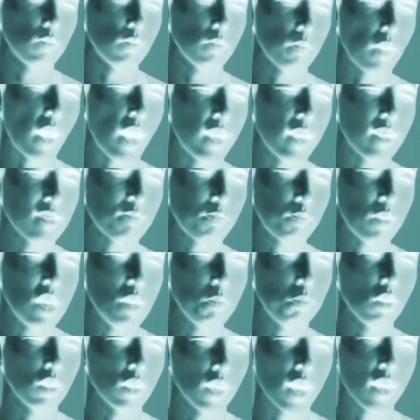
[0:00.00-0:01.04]
I guess
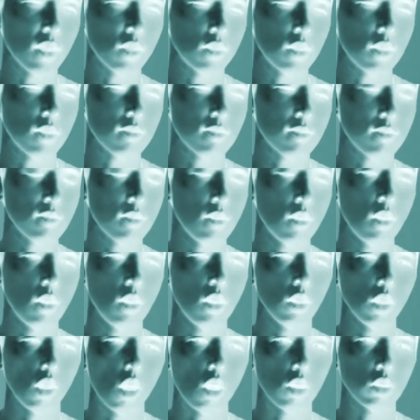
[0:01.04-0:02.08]
people like this
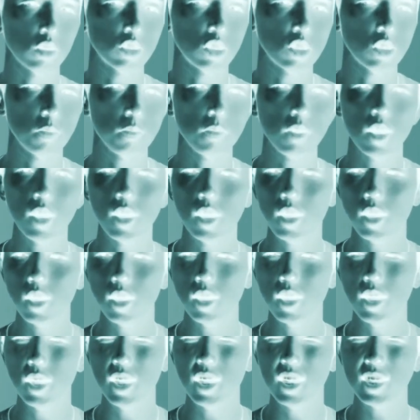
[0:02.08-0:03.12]
long-term
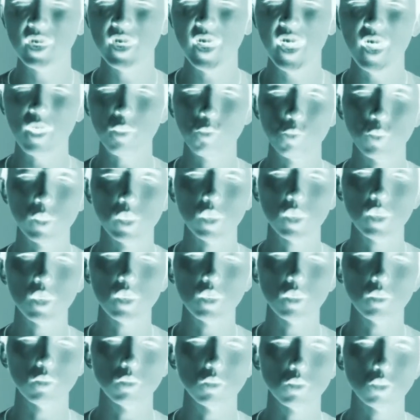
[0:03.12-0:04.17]
can't
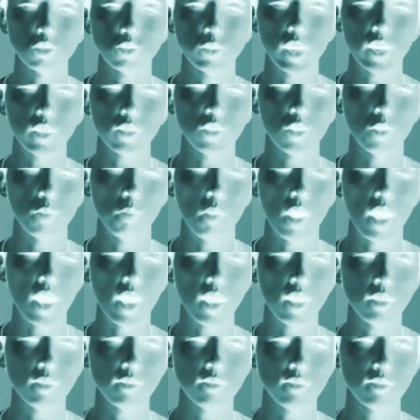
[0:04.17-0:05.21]
really trick their
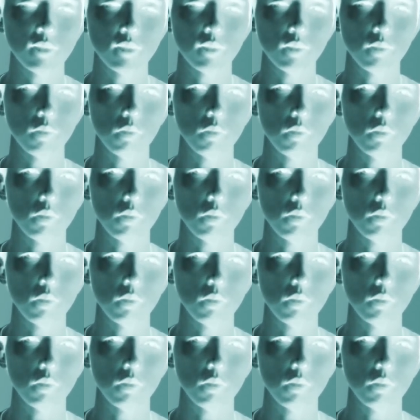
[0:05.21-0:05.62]
minds.